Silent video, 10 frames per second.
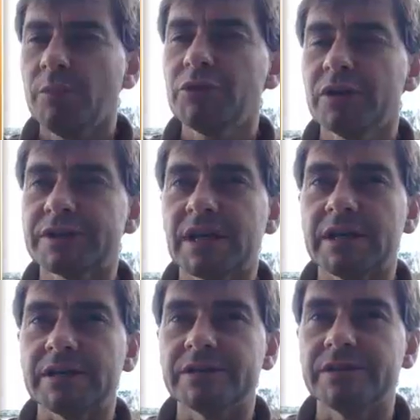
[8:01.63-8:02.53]
I'm trying to
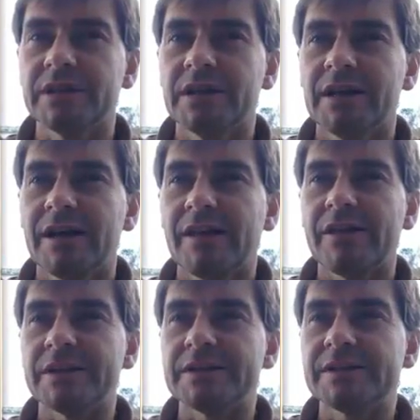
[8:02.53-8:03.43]
say is
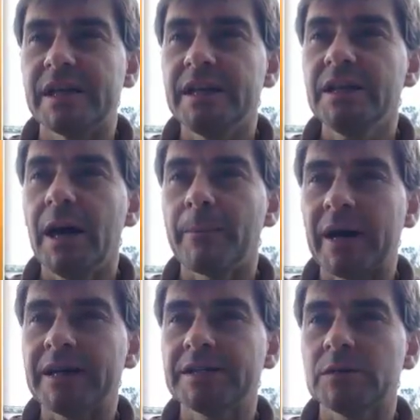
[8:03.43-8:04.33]
that setting a
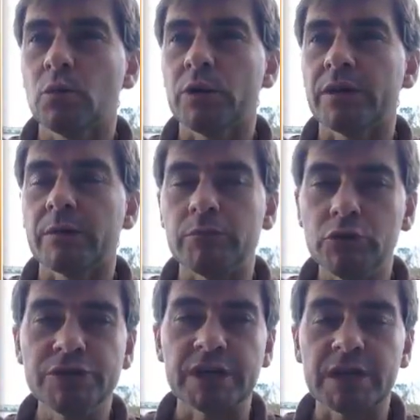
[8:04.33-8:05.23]
pace with
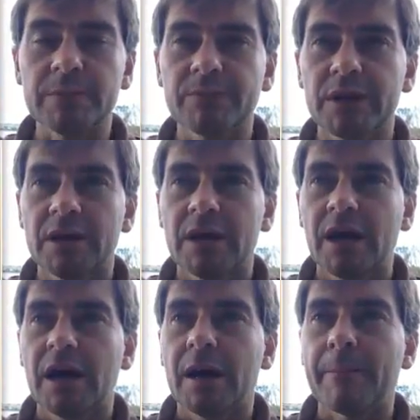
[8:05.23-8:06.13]
music
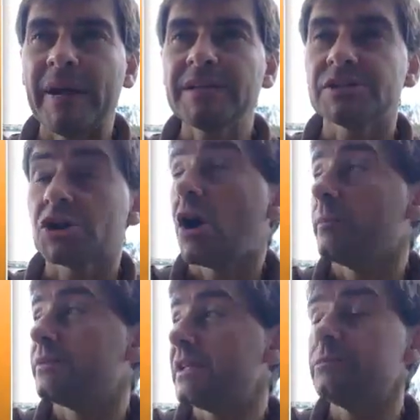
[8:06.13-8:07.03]
makes the
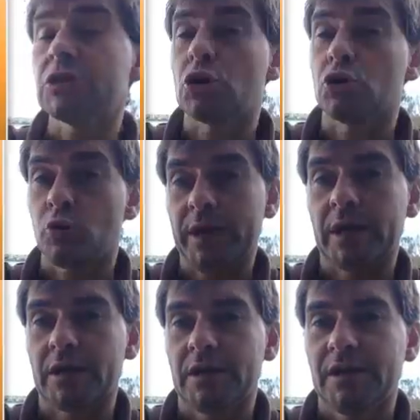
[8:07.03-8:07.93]
time seem to go
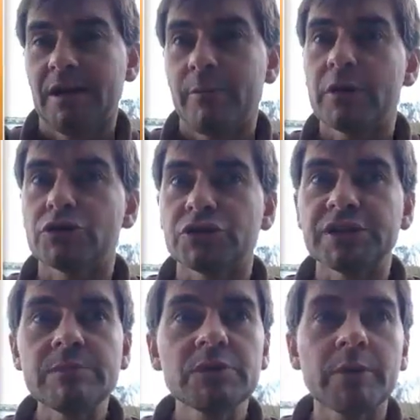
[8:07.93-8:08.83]
quicker, because you
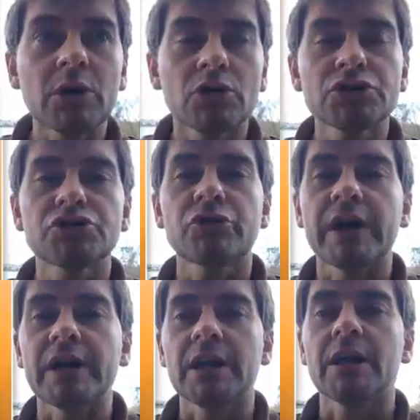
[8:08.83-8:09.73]
seem to be
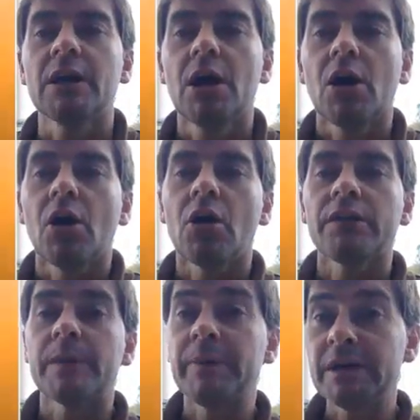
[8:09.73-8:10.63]
concentrating
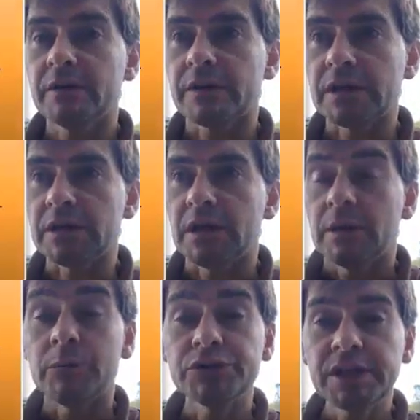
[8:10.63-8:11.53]
on the beat of the
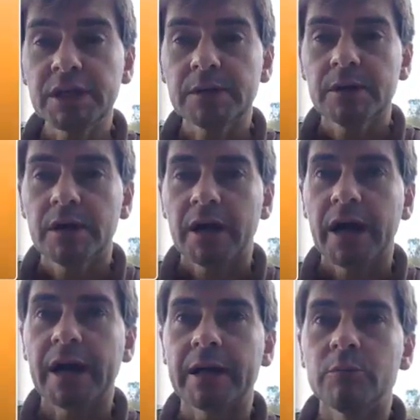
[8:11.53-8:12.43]
music
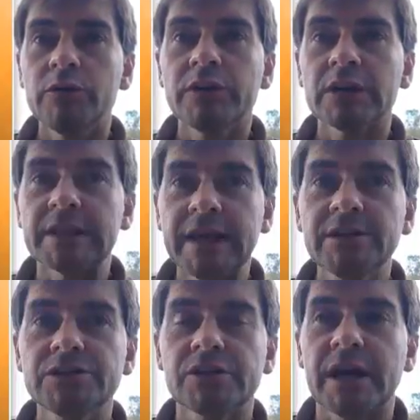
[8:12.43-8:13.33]
and moving your
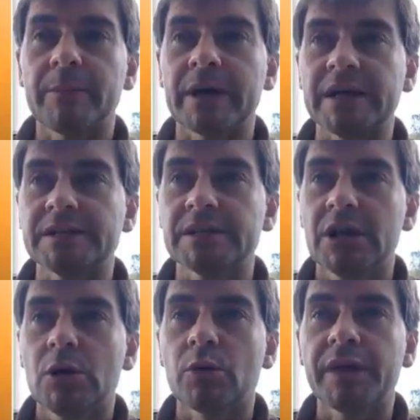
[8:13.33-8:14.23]
legs to that pace
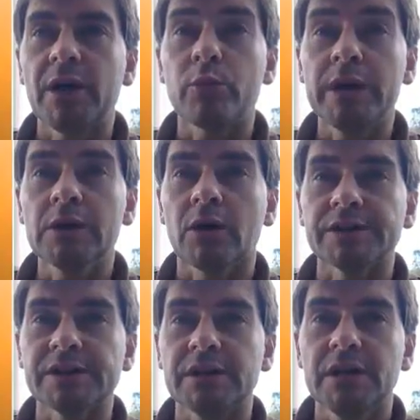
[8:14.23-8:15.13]
without
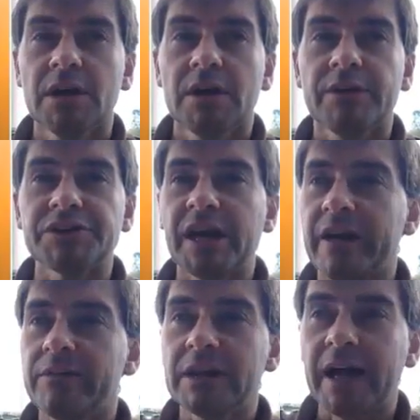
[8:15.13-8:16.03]
realizing that
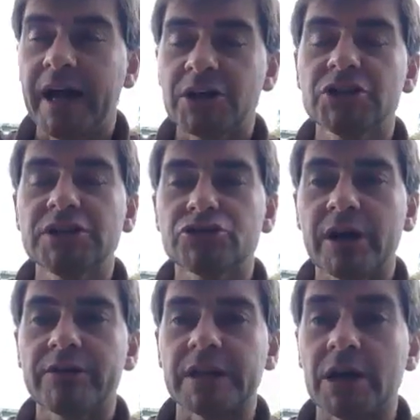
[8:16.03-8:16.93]
you're actually
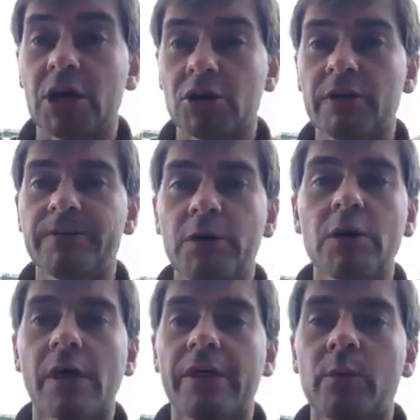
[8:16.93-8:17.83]
traveling a lot
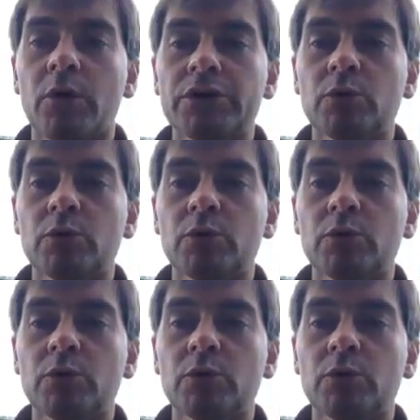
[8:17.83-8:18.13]
further than what you